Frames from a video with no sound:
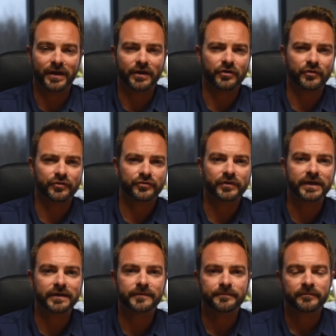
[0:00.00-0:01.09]
went
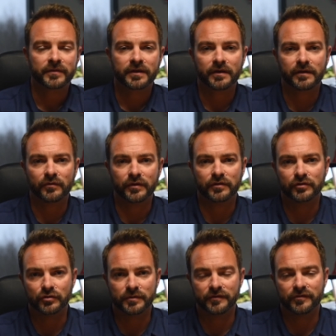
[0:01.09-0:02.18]
803 with a
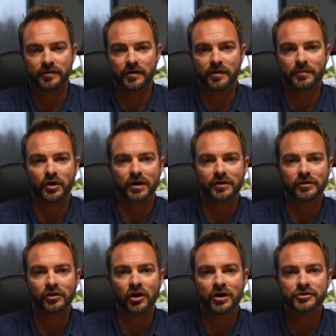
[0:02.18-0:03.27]
little bit of a bog on the
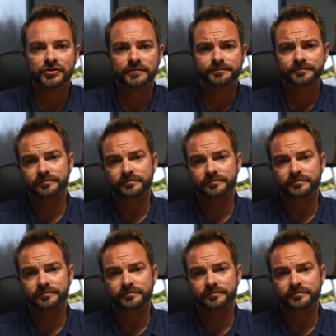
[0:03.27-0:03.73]
launch.